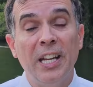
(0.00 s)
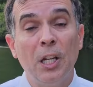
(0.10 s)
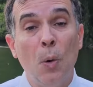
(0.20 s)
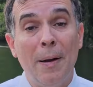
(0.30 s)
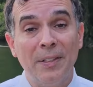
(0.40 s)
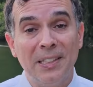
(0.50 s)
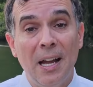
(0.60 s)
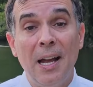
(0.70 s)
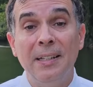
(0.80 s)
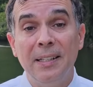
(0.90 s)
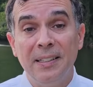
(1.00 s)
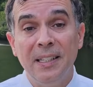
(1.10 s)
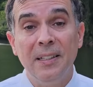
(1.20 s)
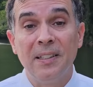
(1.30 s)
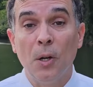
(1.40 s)
and go outside to
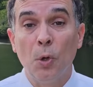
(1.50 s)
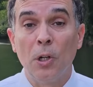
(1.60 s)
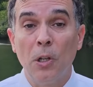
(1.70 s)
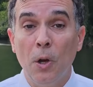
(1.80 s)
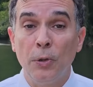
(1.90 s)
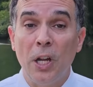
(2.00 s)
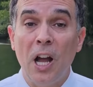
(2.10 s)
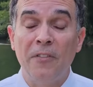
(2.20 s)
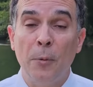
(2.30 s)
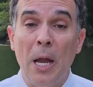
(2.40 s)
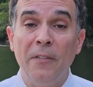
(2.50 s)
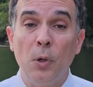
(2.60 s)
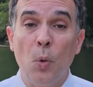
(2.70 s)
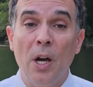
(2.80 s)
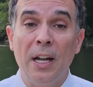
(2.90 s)
seats that were closed off from
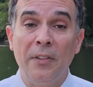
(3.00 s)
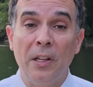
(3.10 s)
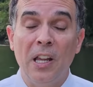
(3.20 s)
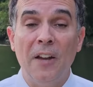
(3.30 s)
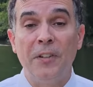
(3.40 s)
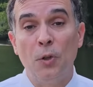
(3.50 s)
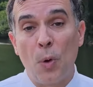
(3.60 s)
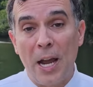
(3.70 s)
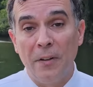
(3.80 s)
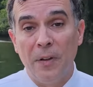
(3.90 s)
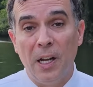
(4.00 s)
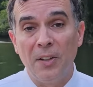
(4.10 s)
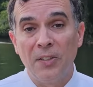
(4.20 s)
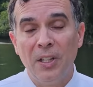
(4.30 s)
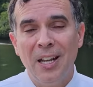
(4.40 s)
everyone on the left and right of
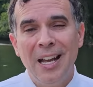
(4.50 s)
us.